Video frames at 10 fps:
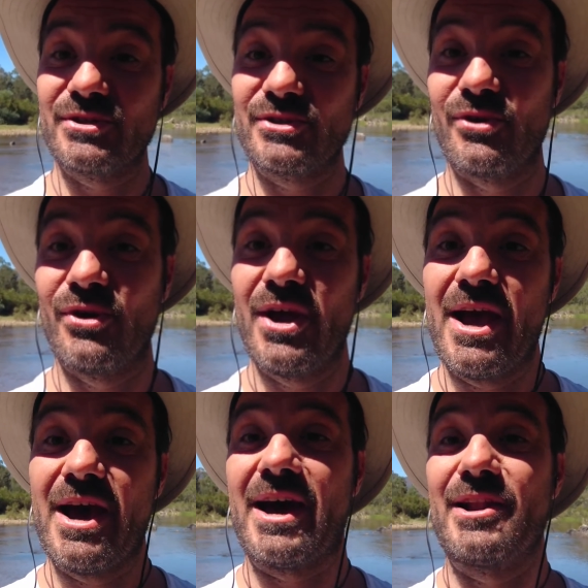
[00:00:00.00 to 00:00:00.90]
So
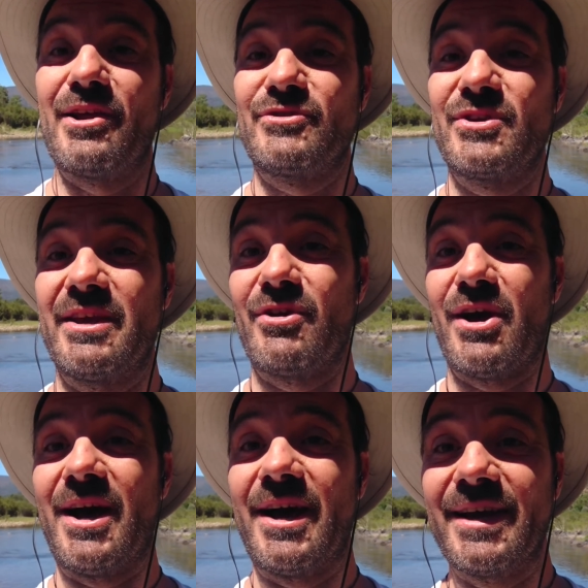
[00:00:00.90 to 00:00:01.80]
I'd love to give you a
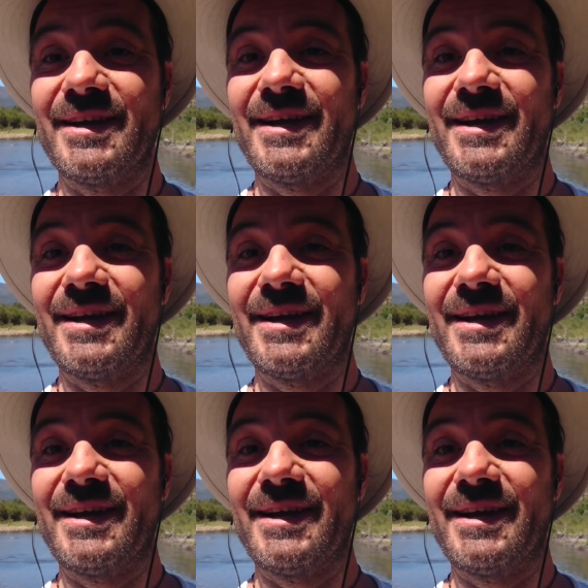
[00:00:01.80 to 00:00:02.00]
hug